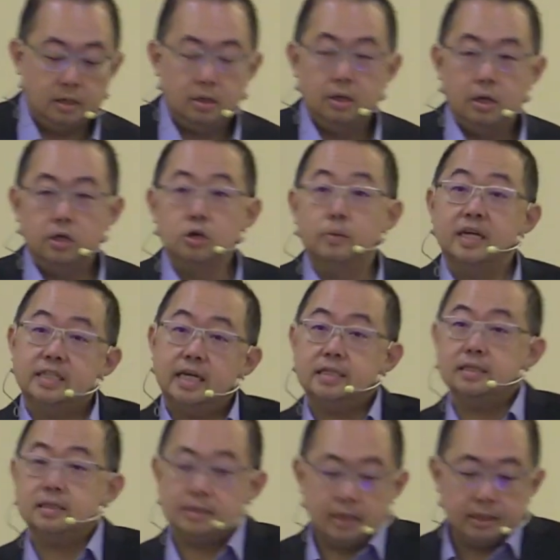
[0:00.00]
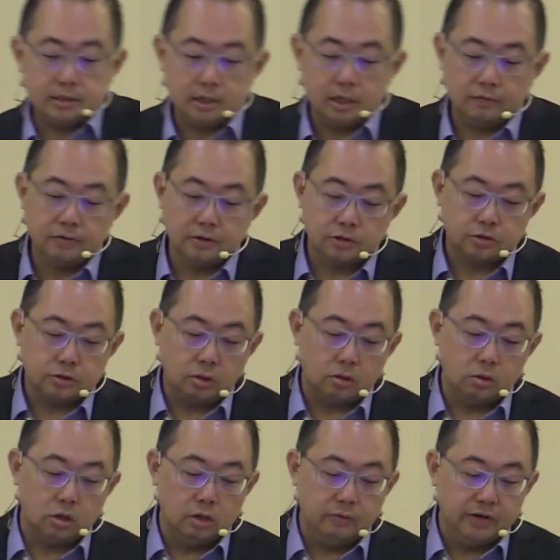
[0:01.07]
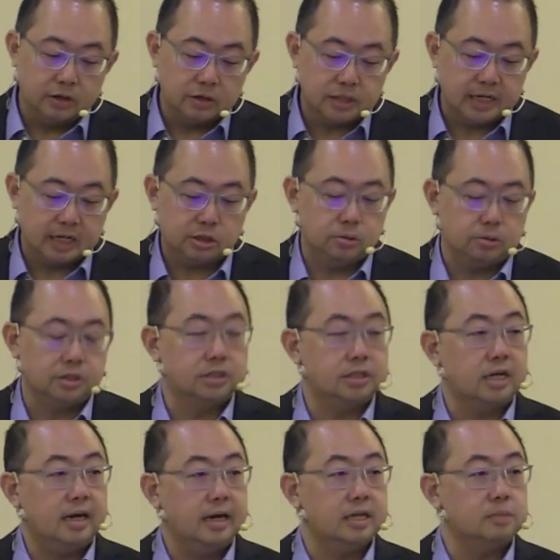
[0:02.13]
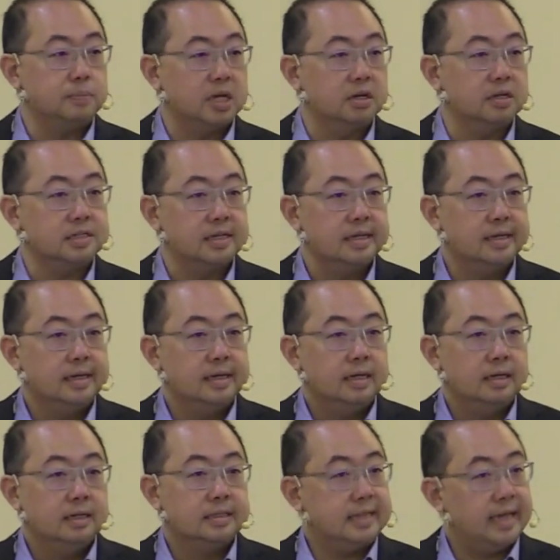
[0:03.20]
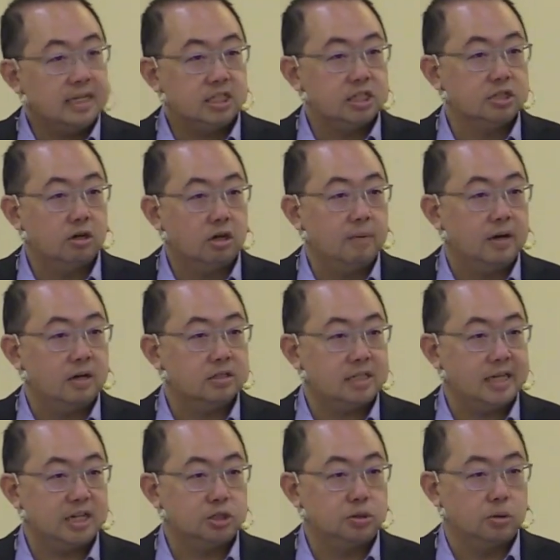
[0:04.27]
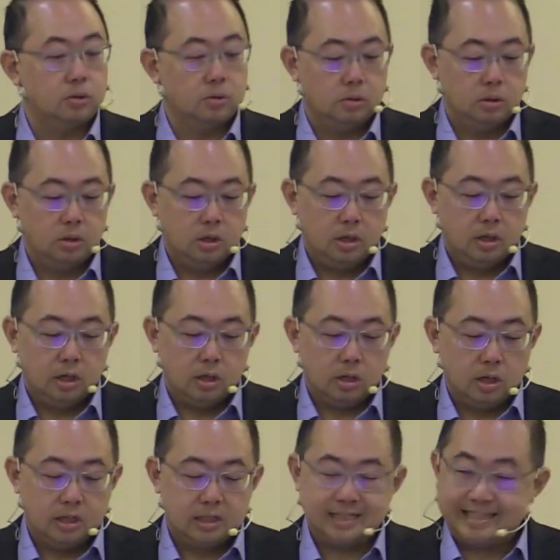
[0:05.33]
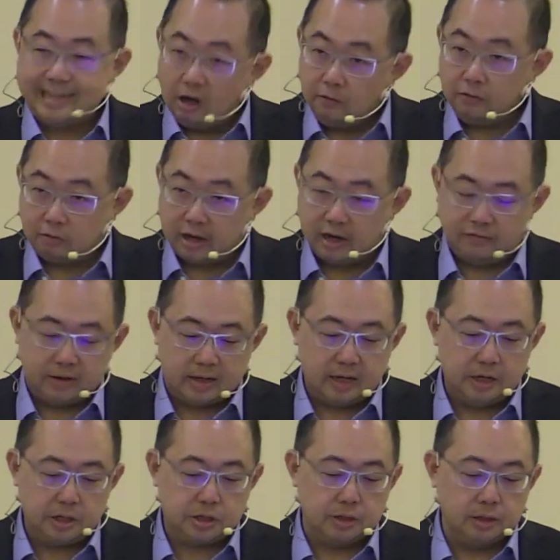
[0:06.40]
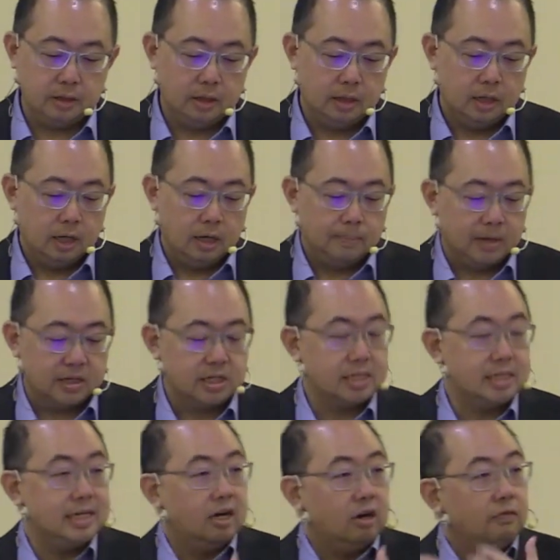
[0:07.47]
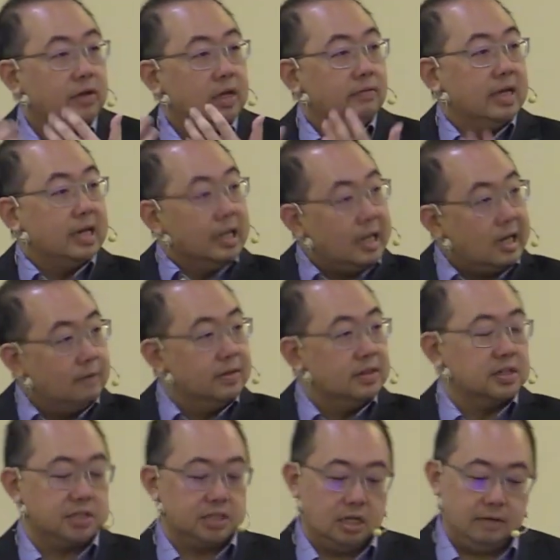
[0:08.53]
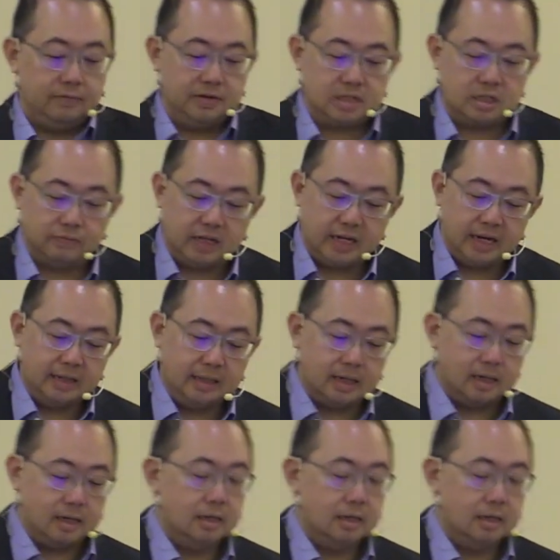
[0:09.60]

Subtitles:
you must exercise self-control over your sexual desires because sex is not about sexual self-gratification, but self-giving love in the service of the other